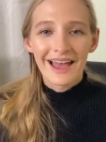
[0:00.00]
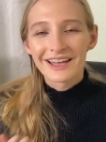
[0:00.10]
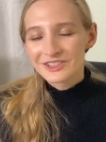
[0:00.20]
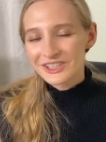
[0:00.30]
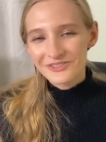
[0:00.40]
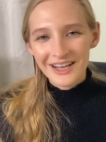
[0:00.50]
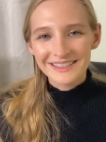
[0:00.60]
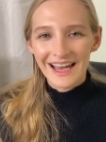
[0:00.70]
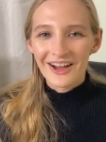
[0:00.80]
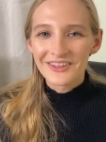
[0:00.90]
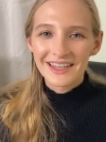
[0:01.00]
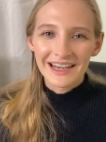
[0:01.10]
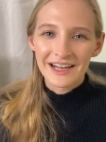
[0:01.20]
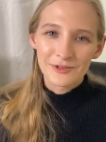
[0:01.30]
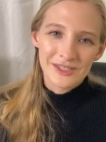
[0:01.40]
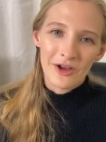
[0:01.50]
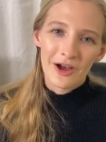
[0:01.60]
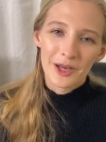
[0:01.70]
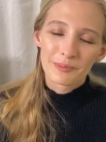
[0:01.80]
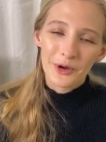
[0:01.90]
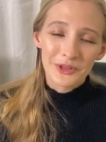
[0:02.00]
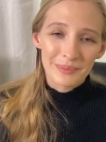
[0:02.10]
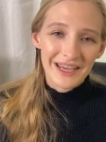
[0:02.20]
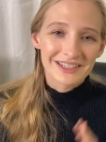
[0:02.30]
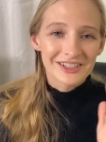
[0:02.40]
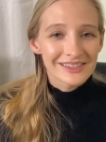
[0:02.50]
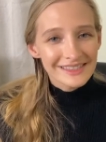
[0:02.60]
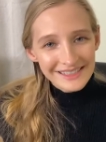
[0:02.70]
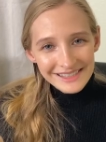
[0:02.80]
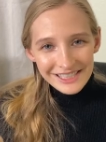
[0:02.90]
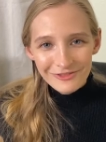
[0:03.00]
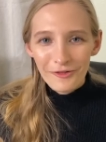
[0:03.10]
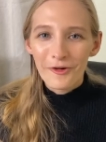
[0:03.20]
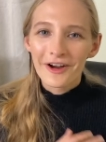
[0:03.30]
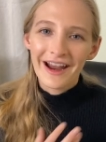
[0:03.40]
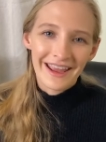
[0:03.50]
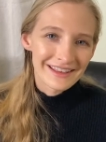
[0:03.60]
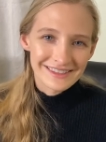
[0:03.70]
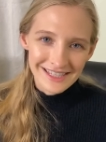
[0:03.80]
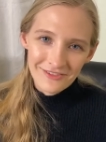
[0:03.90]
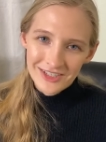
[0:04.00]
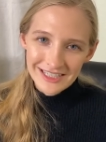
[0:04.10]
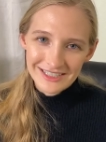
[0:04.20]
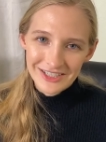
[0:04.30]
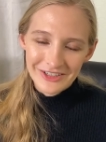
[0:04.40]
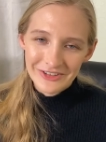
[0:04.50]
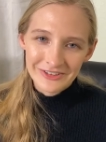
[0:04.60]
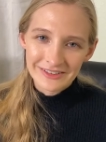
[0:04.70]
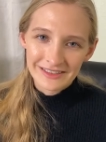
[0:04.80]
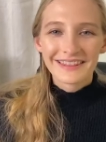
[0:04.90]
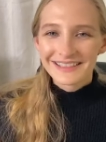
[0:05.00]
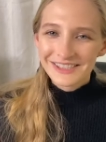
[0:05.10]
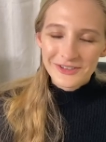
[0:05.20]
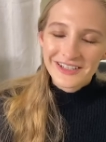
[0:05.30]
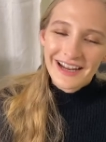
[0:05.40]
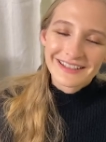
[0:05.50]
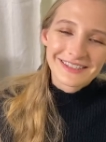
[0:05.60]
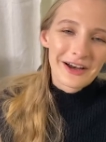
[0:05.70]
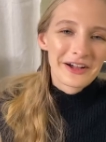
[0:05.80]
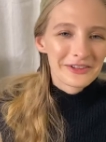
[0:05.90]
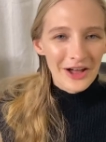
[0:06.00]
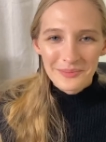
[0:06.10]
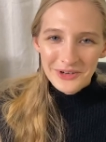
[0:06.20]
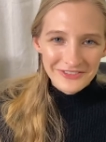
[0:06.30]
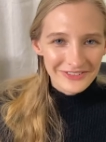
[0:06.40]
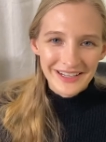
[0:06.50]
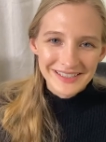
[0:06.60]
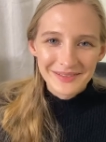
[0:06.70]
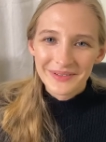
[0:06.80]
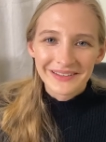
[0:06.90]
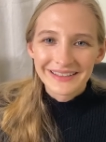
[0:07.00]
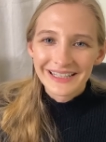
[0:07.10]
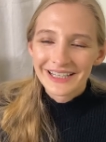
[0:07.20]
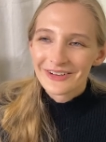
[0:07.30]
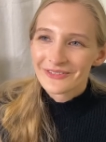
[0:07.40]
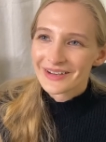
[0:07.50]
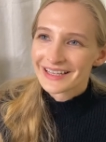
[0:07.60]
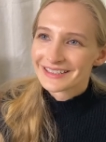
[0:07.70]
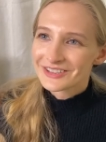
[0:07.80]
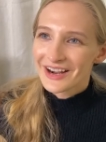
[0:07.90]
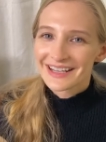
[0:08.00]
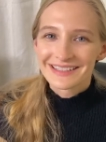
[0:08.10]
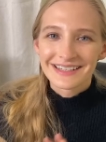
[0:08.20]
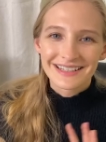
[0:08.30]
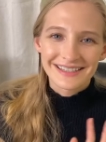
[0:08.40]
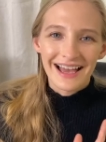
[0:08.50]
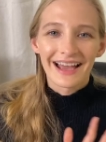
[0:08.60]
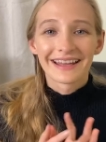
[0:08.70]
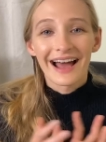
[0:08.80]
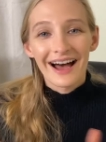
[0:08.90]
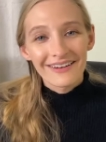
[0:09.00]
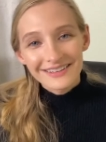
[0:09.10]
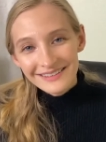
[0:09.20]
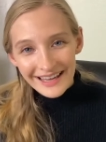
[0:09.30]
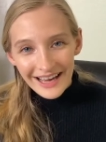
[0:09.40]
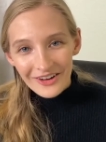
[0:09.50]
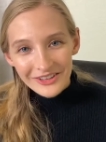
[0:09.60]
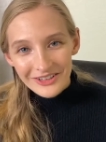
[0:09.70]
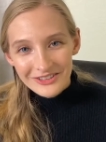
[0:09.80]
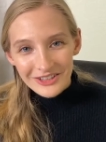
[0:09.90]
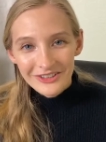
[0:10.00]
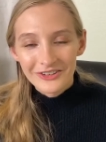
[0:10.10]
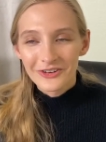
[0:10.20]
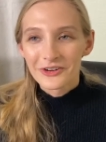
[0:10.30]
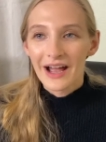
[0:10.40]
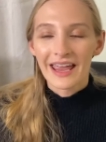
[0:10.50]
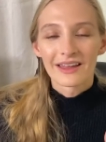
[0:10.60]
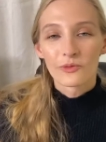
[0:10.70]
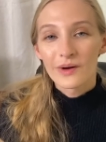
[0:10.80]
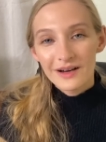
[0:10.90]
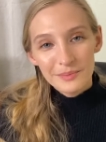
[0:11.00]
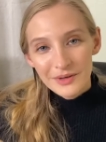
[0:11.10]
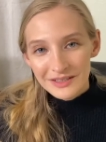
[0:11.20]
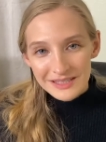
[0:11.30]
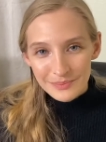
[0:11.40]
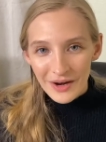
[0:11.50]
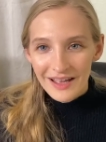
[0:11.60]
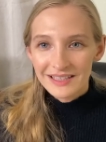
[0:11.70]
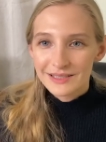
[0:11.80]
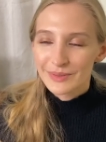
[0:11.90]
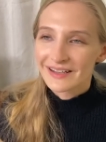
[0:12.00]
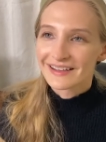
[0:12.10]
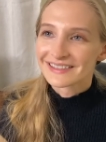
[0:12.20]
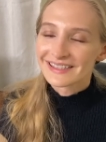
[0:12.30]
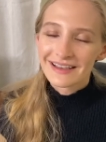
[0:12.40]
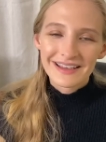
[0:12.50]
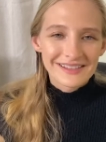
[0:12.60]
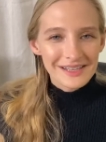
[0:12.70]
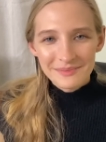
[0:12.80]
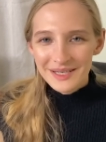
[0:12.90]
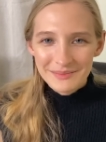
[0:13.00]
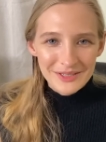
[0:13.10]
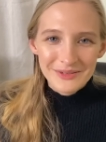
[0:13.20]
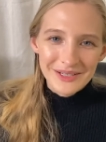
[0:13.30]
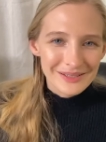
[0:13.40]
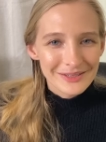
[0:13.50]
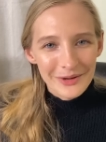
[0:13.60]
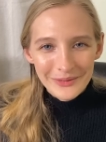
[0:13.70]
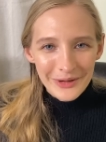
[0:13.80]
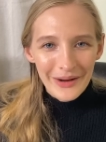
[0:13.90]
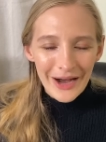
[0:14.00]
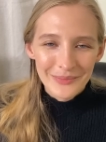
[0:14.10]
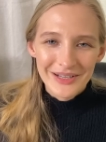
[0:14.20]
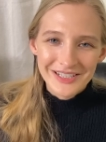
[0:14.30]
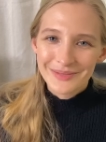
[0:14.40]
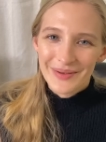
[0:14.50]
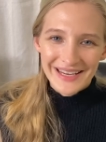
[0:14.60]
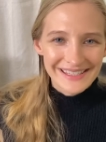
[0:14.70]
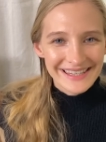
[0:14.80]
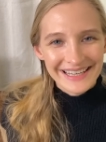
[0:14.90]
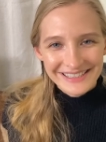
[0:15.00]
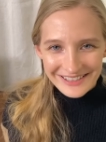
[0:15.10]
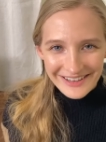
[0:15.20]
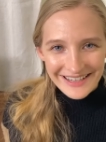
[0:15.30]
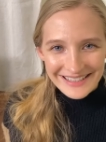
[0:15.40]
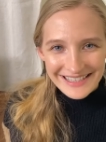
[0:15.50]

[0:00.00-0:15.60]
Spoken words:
and just write down that it was on both pages 64 and 72. And this creates a lot more flexibility when trying to decide how to lay out your journal and where to put spreads, because sometimes you just don't know how much space things are gonna